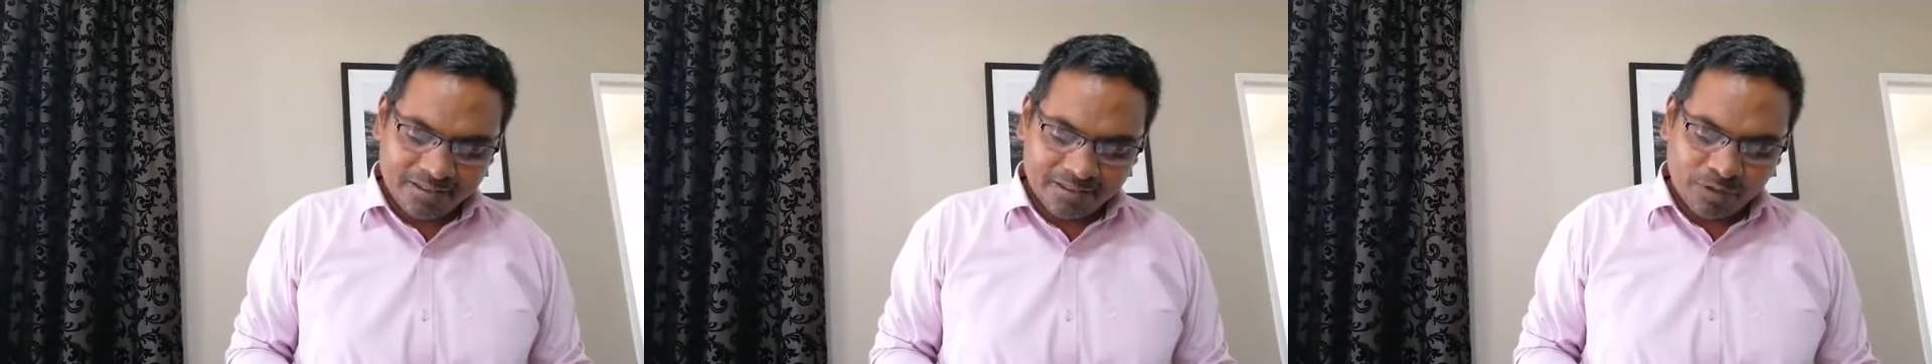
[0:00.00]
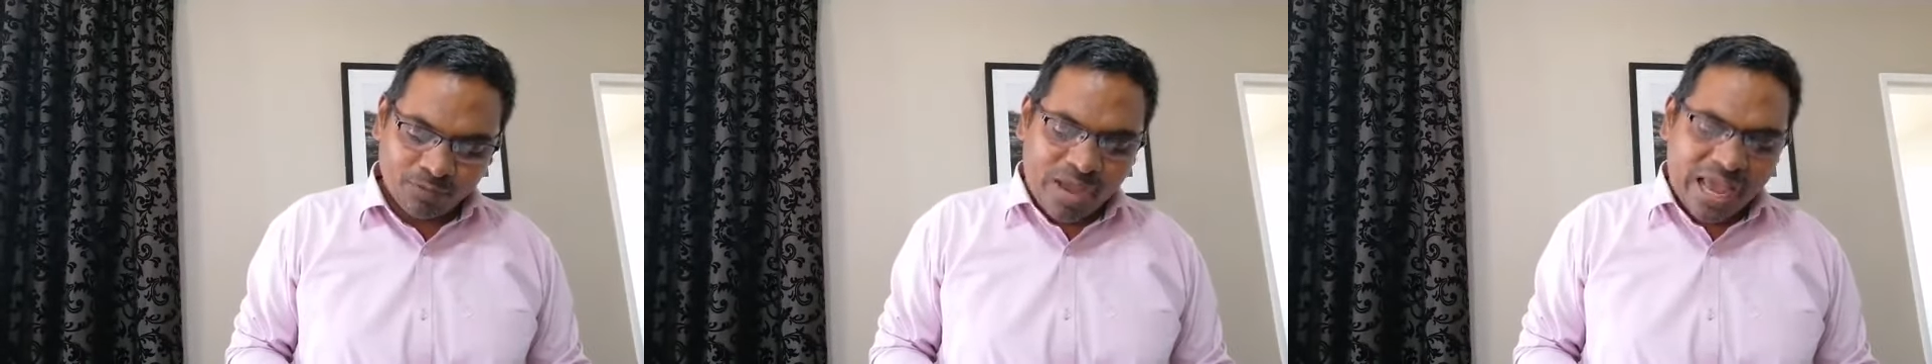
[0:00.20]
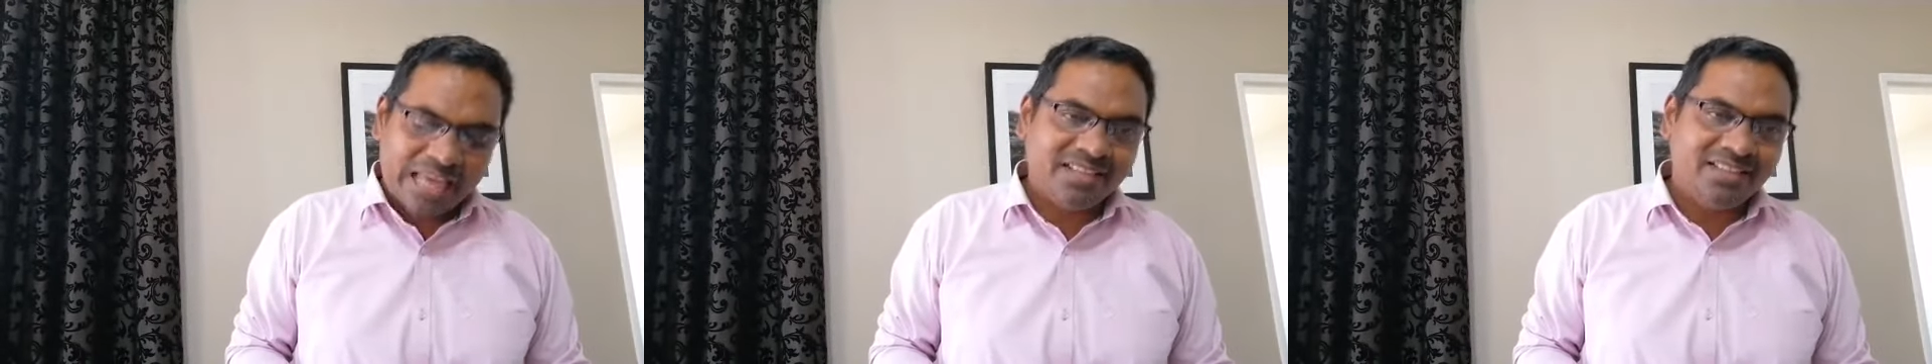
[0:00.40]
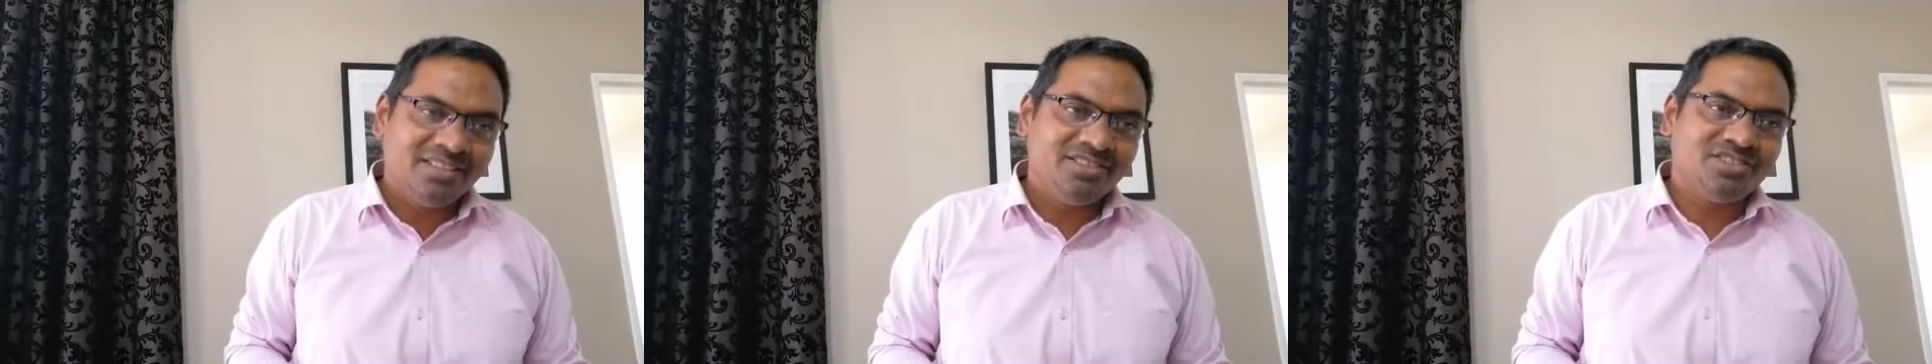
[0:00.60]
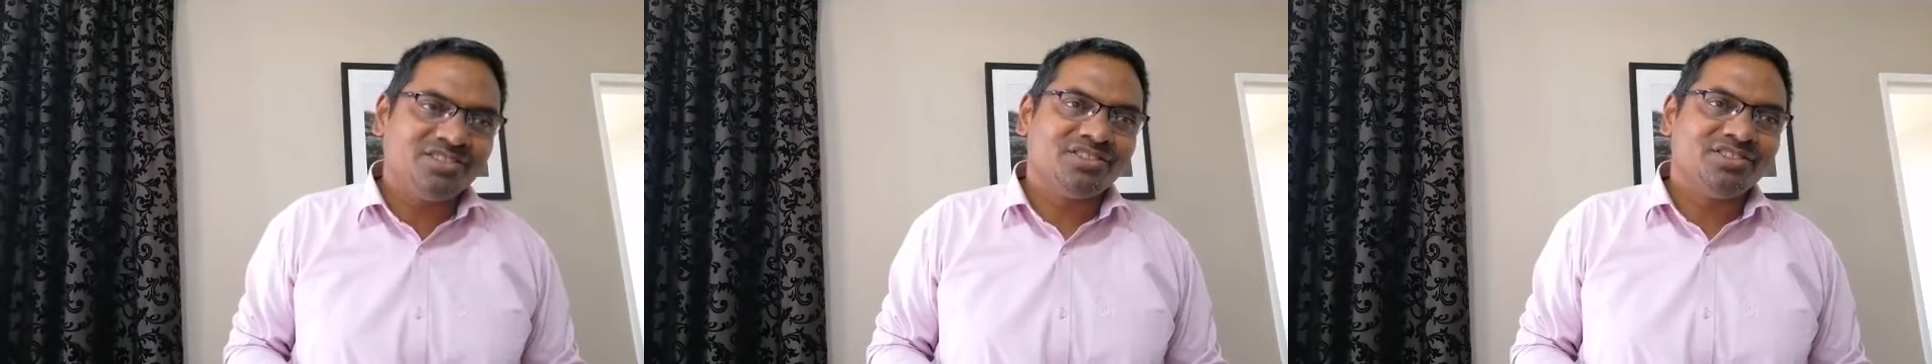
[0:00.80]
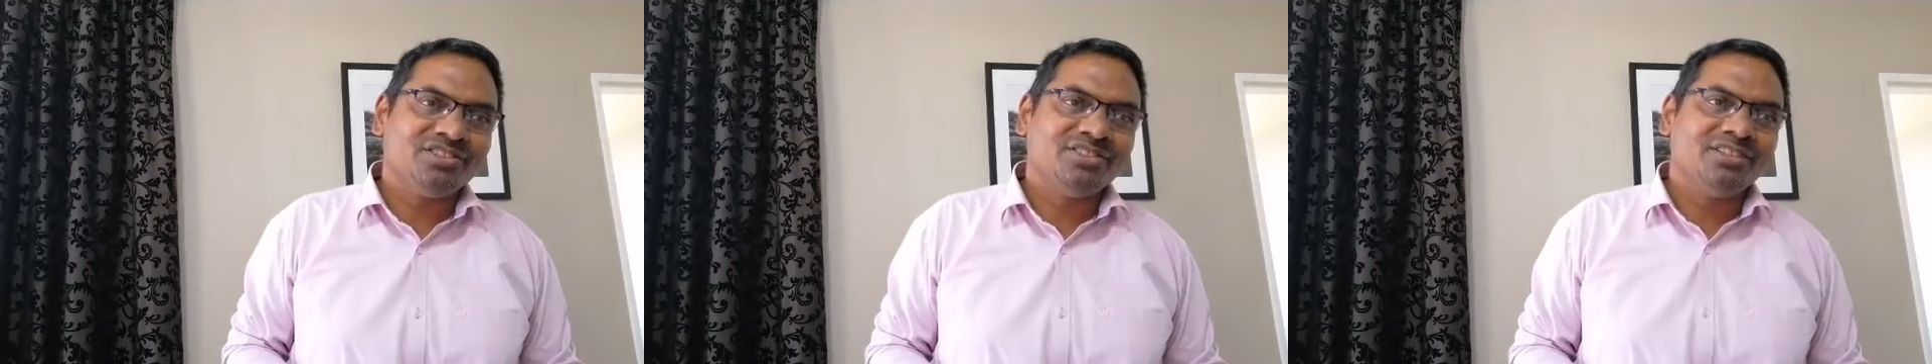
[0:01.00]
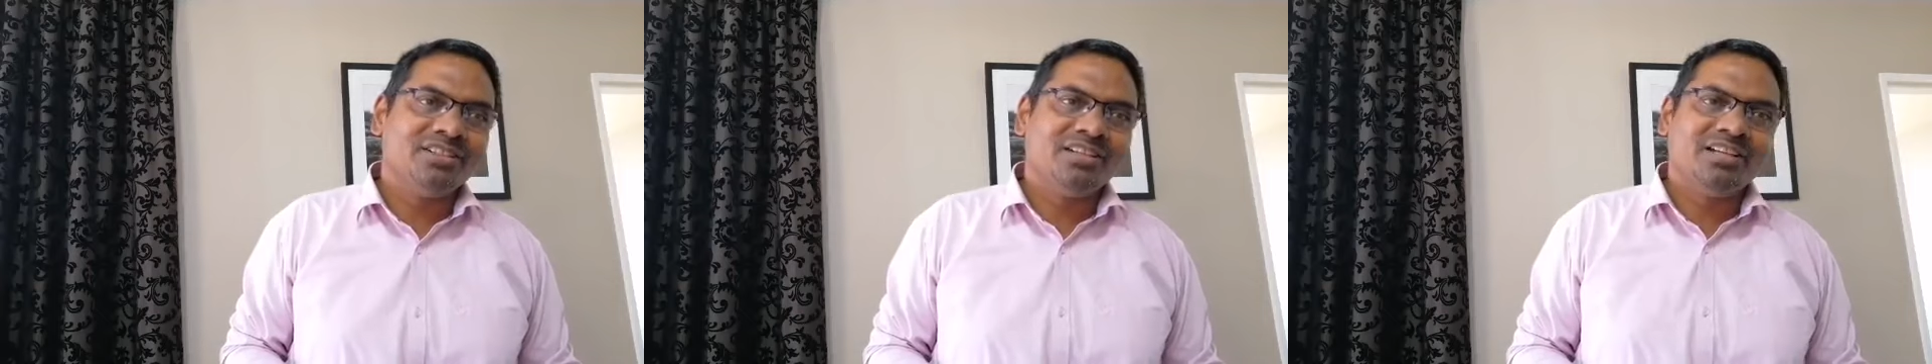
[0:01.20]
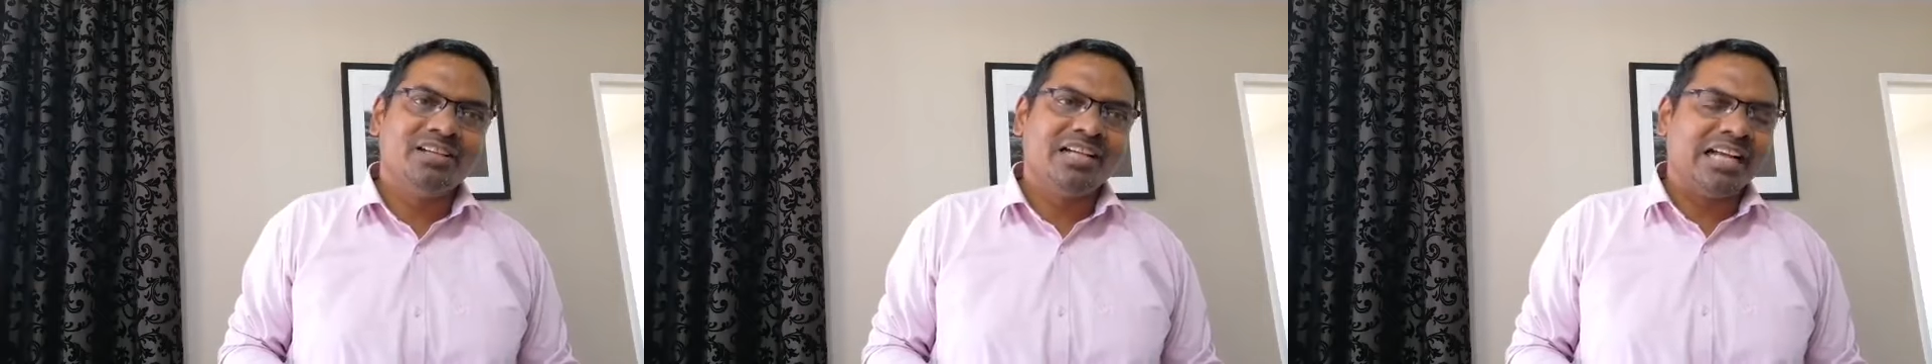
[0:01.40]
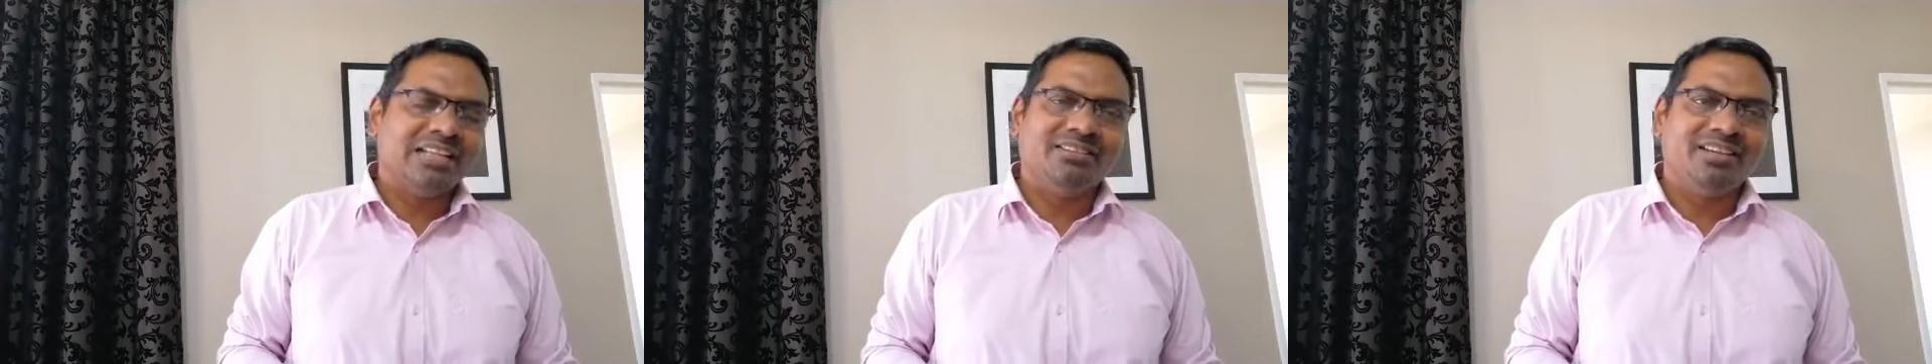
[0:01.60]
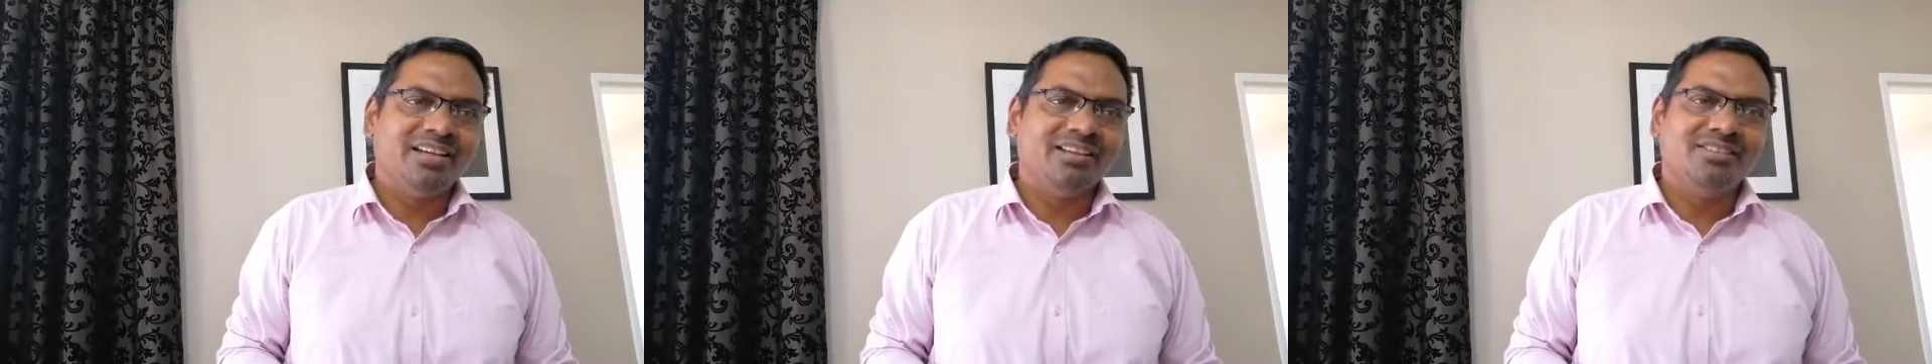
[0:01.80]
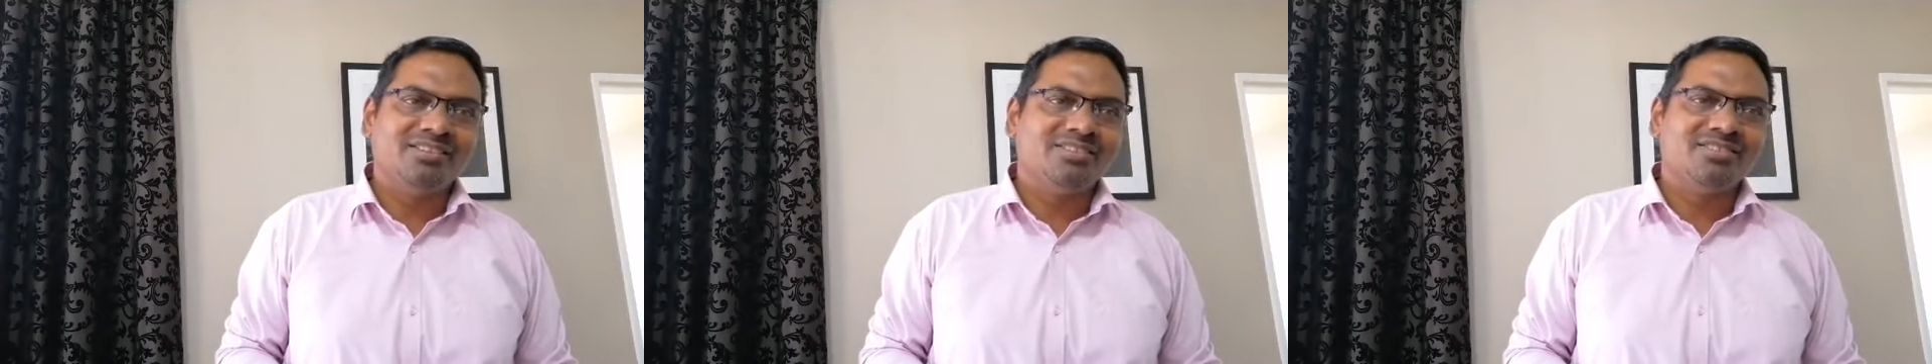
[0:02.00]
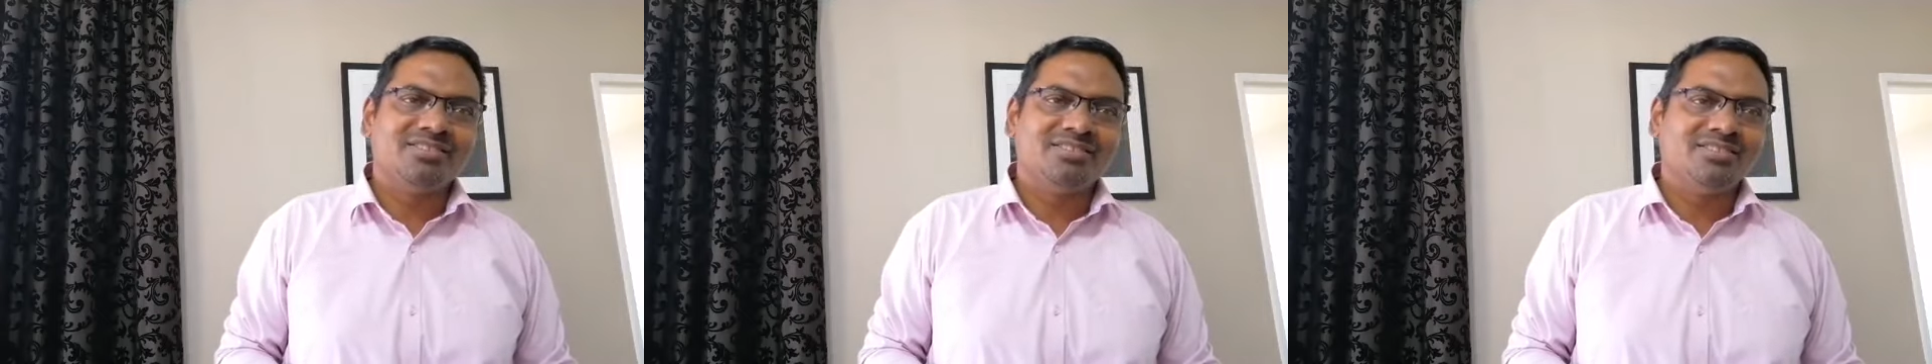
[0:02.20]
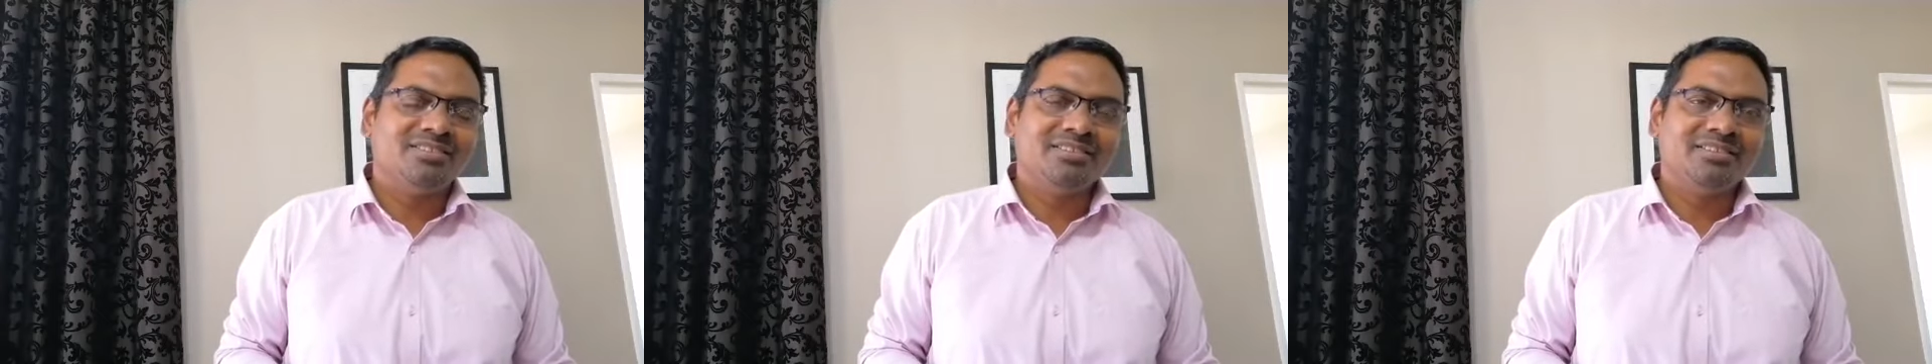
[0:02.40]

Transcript: The valleys and the hills.